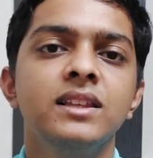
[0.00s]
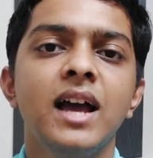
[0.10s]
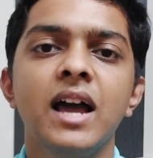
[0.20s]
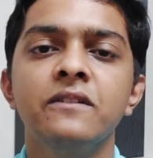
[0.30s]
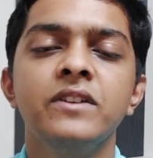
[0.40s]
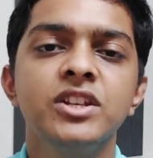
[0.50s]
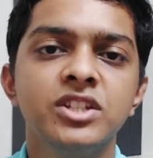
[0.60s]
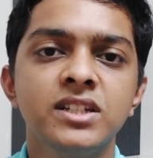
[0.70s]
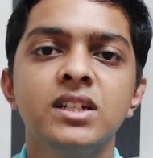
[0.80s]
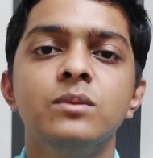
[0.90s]
The average
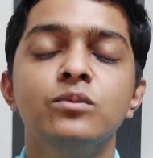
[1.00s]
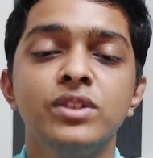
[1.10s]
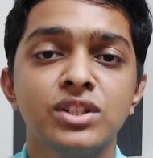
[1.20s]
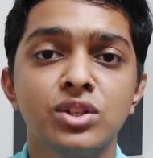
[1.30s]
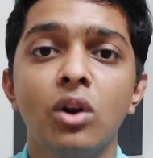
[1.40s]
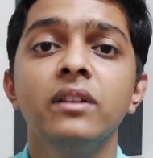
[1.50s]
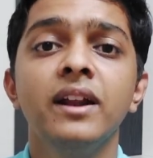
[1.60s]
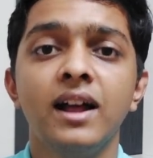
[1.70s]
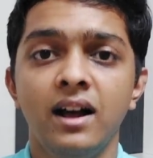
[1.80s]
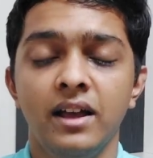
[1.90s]
income was not
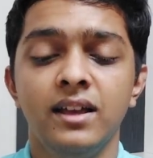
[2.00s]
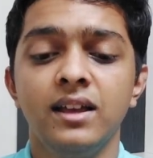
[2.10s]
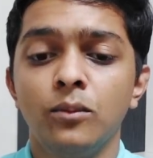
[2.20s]
that high.